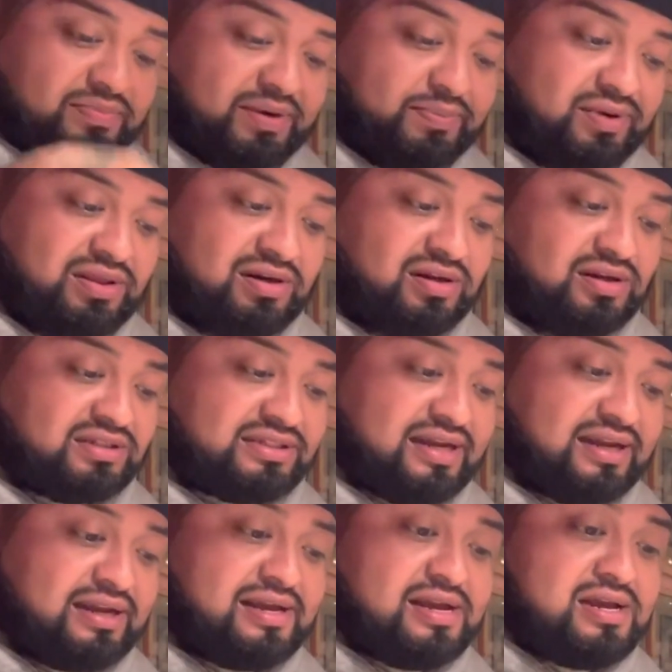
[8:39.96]
my brother-in-law is
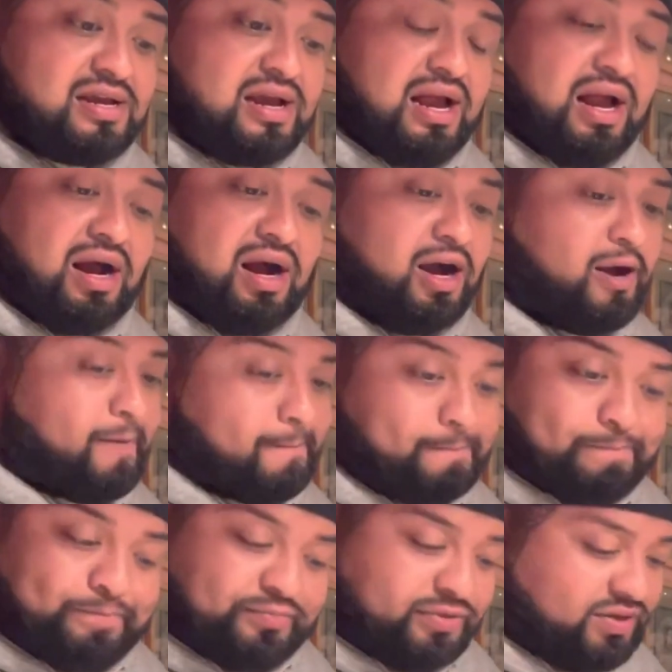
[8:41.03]
at.
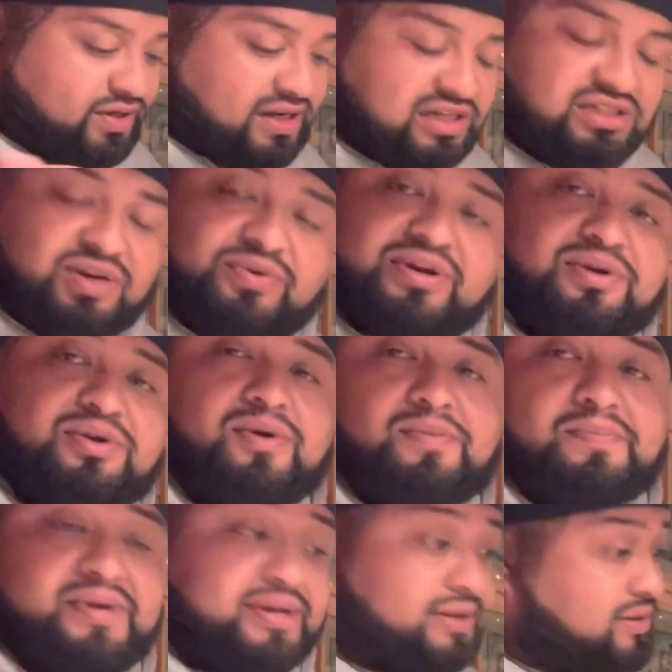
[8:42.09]
You guys already know
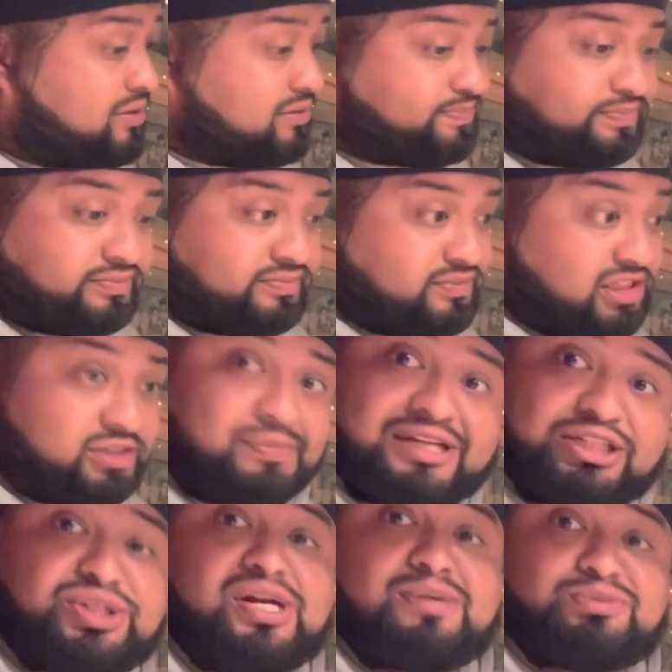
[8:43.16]
me. It's my
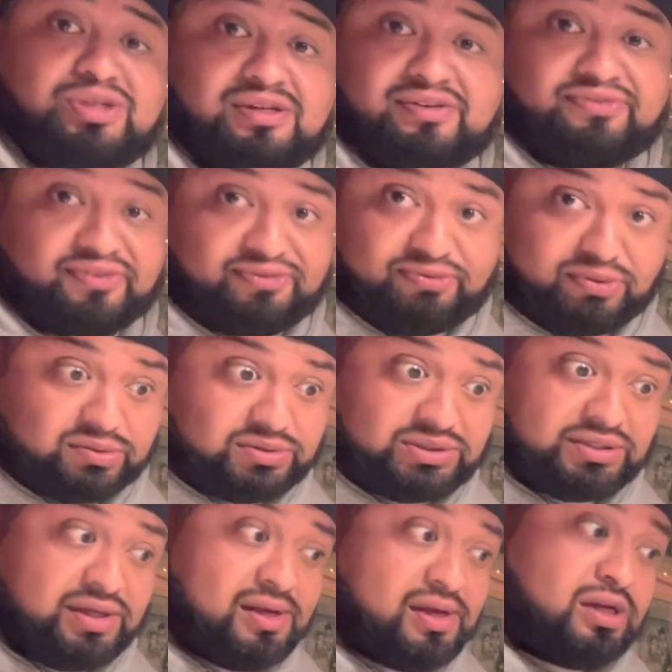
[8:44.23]
job to look for foods.
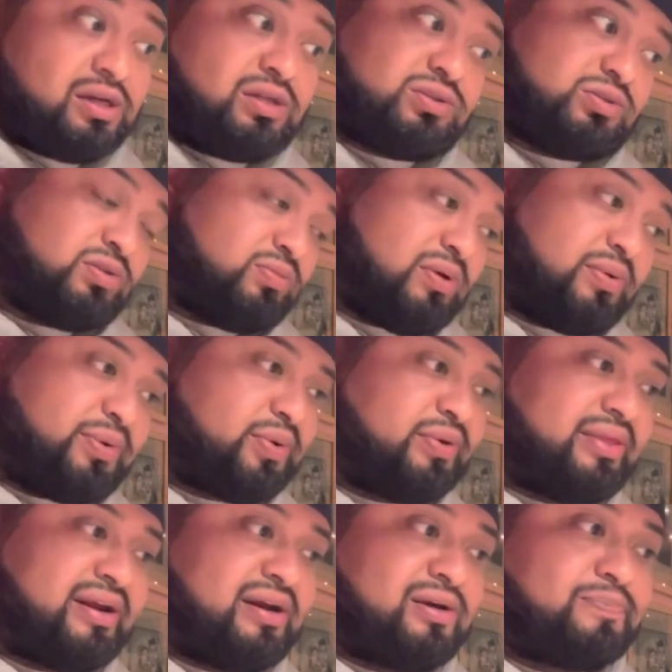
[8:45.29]
So while we were
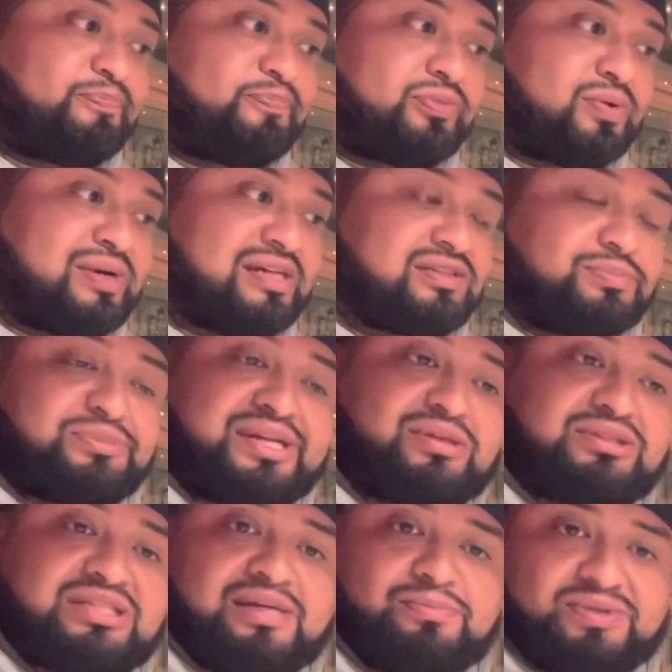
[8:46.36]
there, we had some
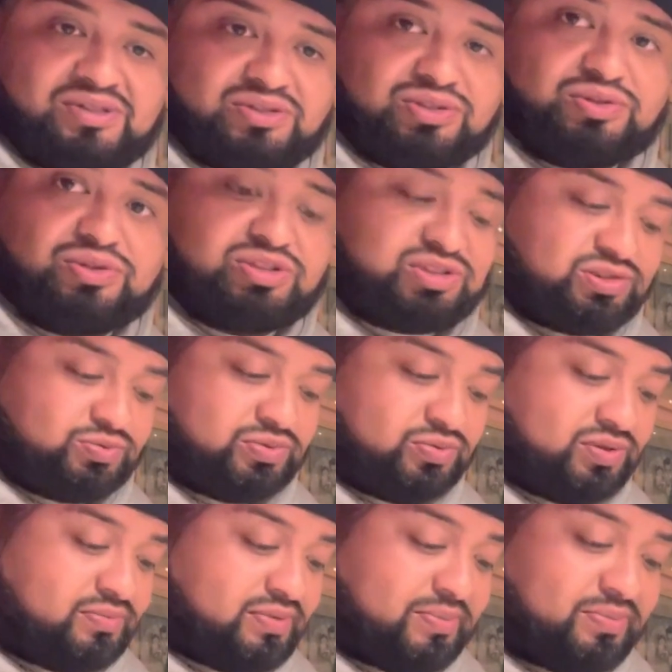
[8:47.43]
downtime because the nurses were
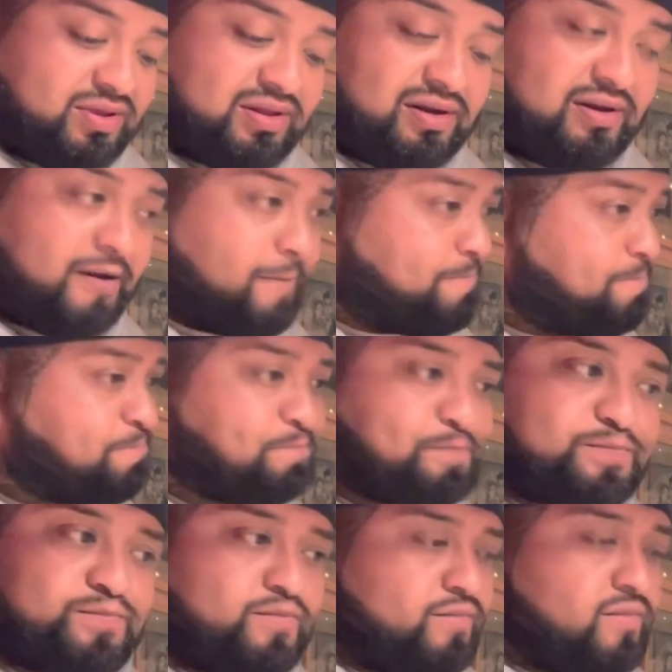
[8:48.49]
with my brother-in-law.
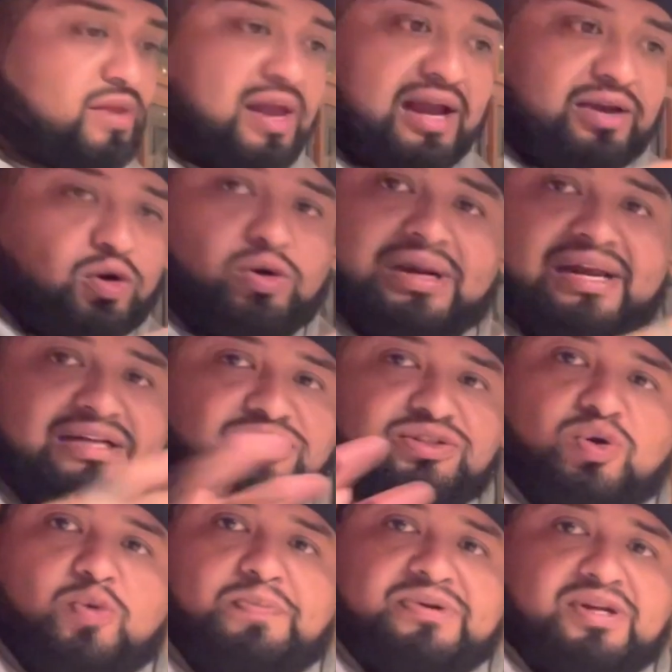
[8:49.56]
I like to
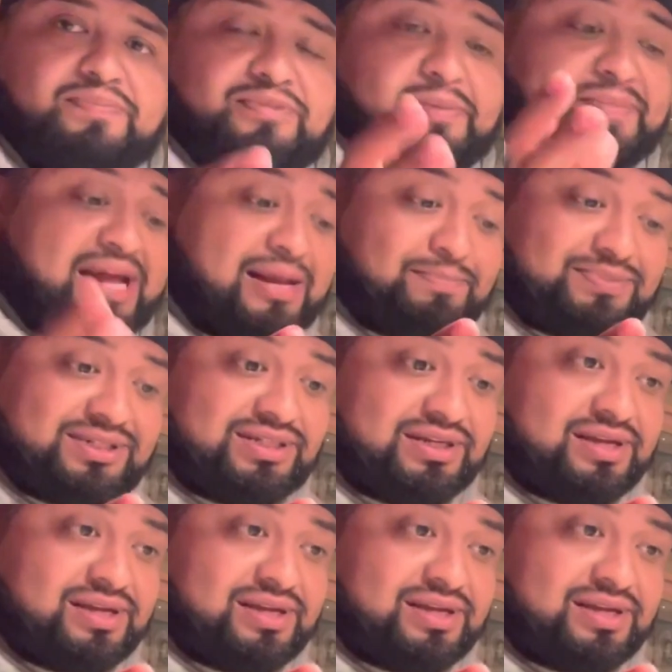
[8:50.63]
open up the maps